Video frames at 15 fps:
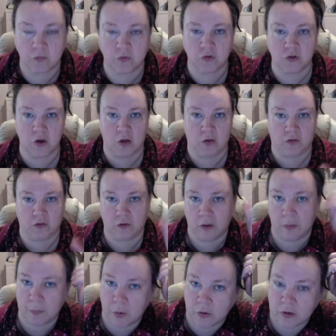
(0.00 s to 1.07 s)
just
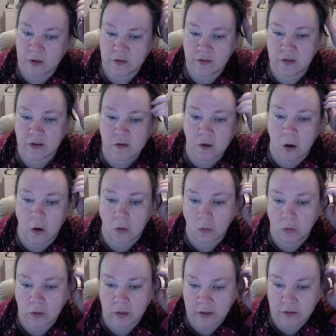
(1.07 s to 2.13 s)
embodies this
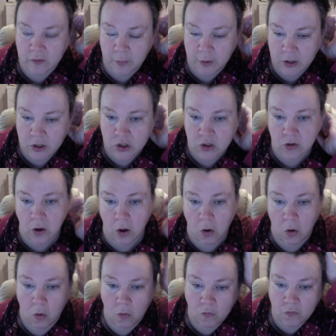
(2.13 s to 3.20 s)
whole expression
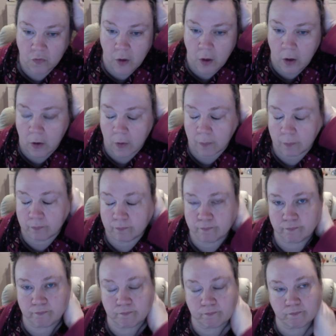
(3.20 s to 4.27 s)
of
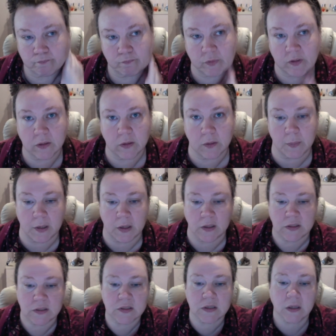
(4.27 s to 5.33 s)
the
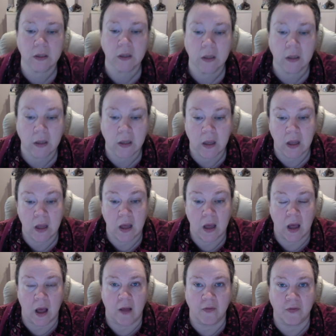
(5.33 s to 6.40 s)
mind.
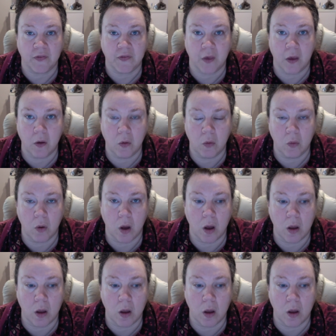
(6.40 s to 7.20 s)
And so